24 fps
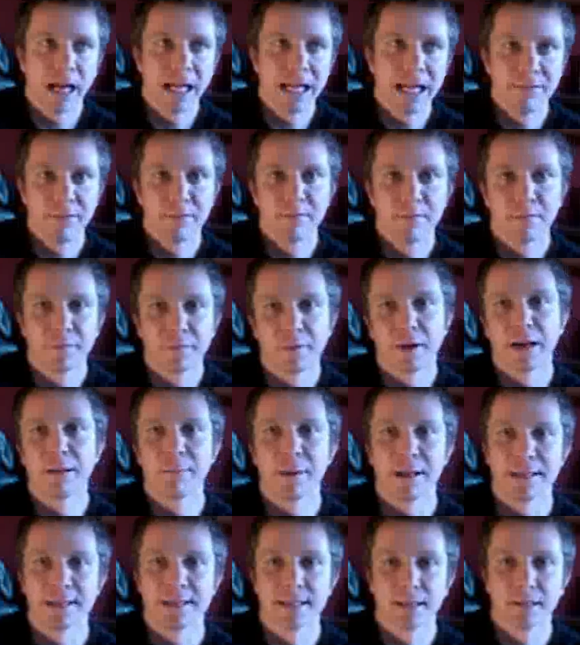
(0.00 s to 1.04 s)
I live in
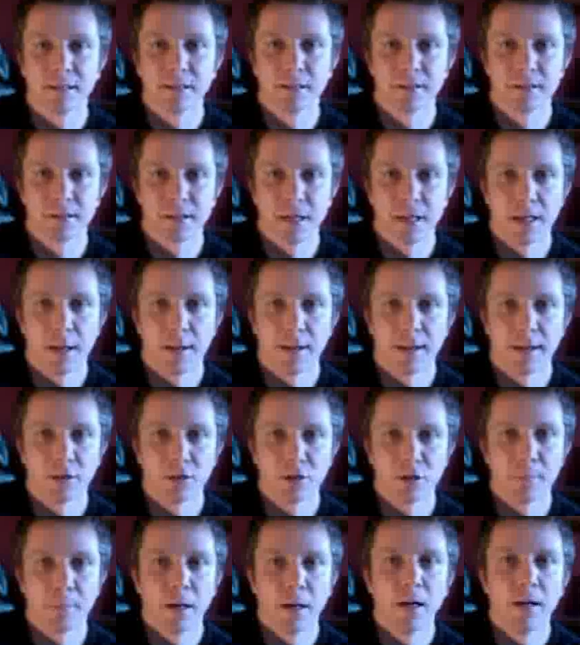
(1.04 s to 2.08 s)
Fremantle, so I go
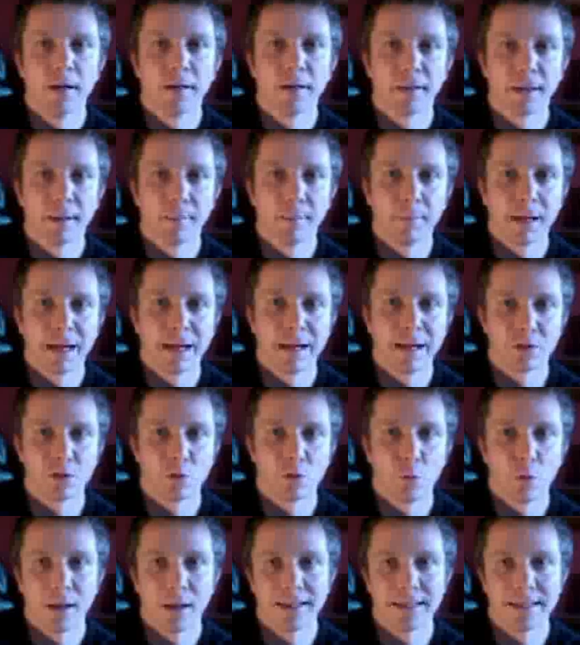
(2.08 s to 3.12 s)
to Perth about
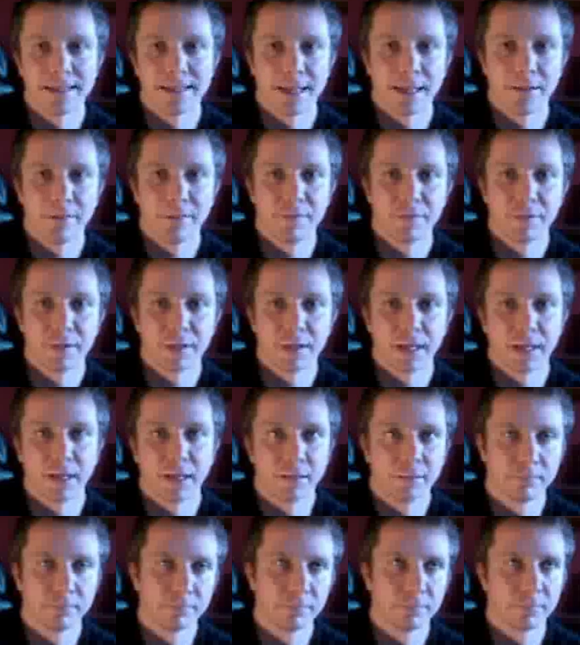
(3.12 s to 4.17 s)
once every,
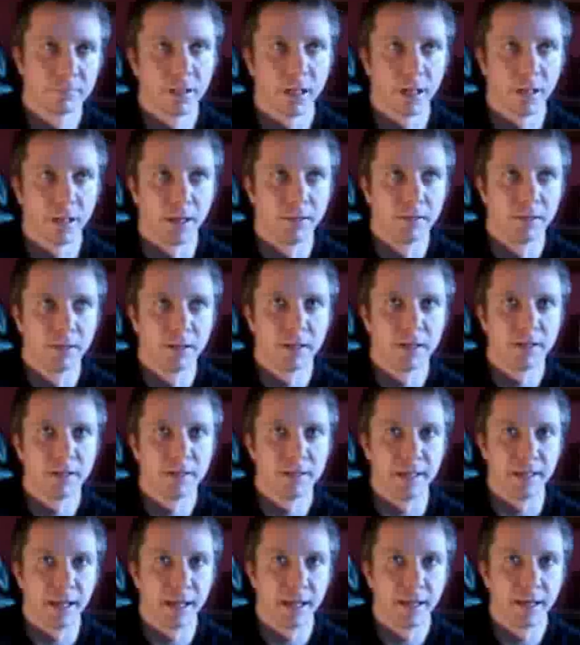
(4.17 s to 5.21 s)

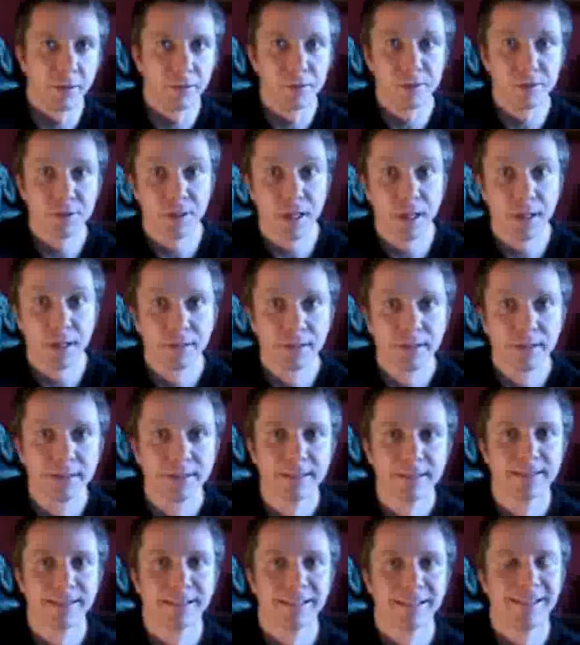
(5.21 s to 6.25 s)
year or so.
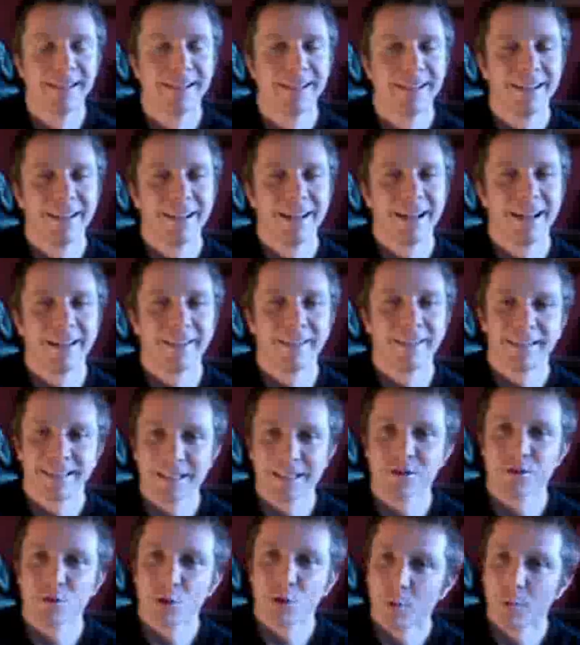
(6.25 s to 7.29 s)

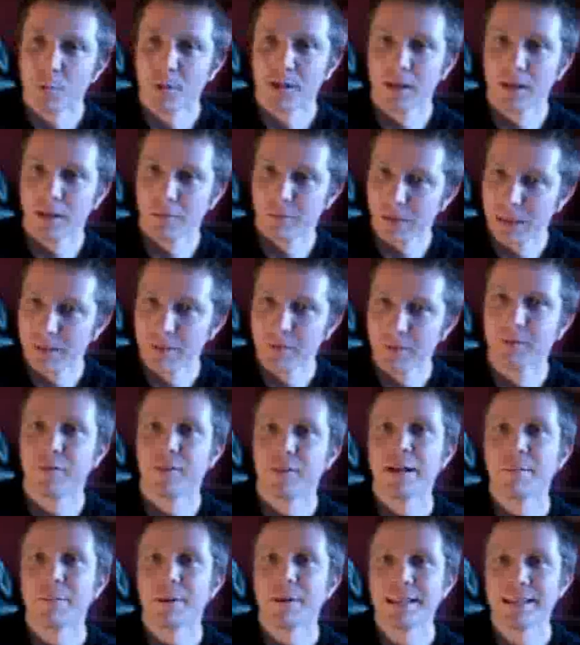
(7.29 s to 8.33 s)
This is normal if you live in
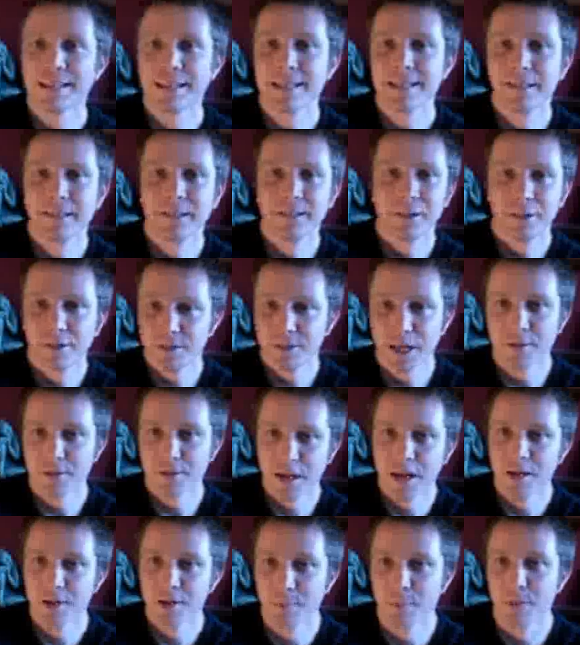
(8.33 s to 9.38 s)
Fremantle. You don't
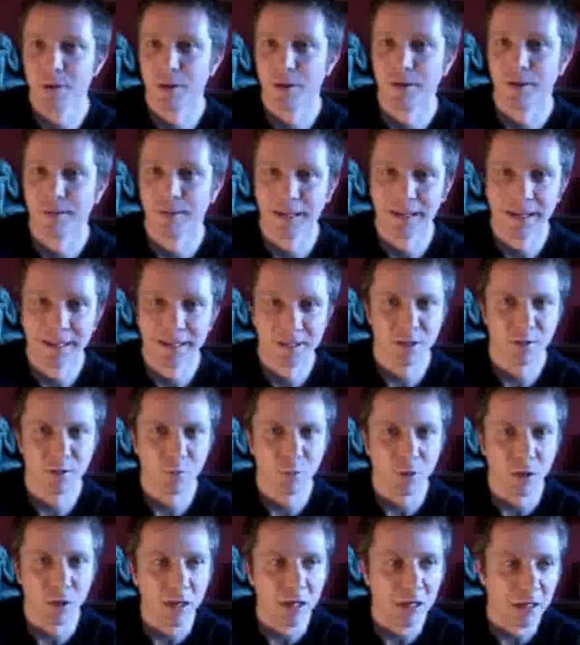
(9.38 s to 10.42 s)
go to Perth unless you
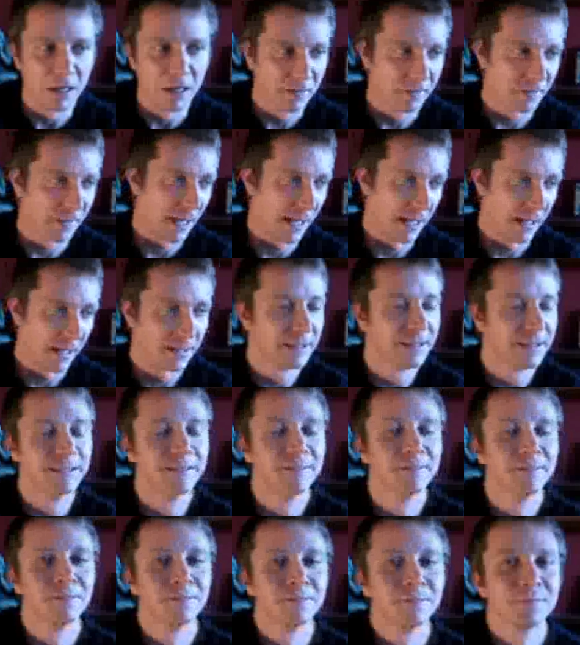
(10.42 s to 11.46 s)
work there.
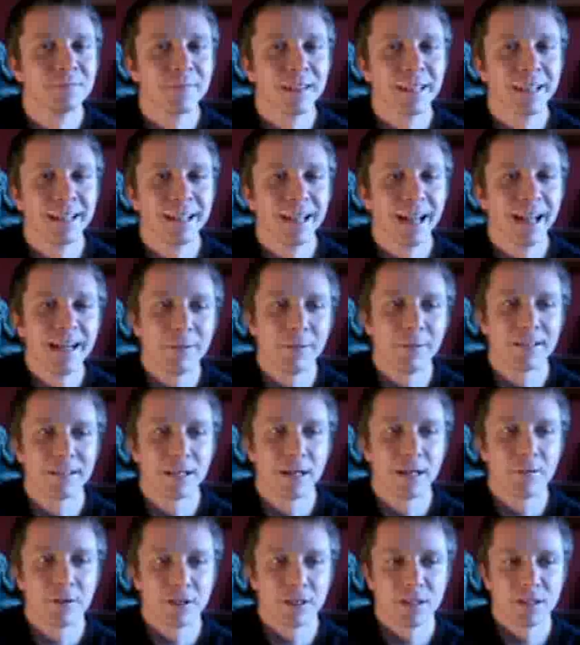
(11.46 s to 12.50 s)
Anyway, so
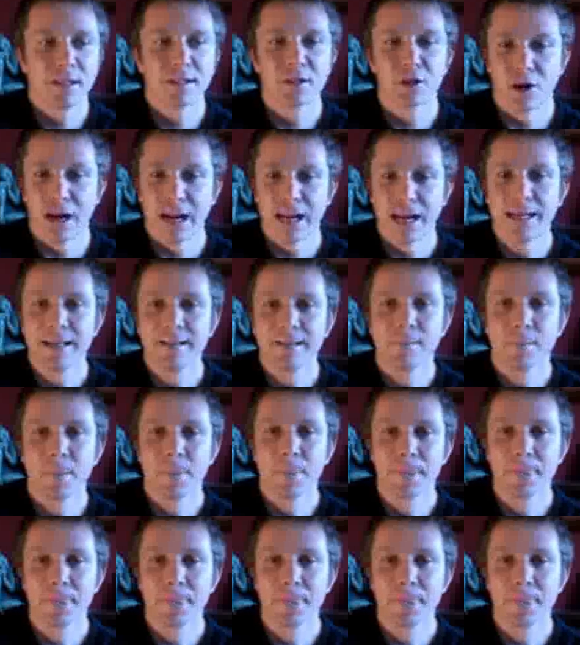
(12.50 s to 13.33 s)
I was on the train.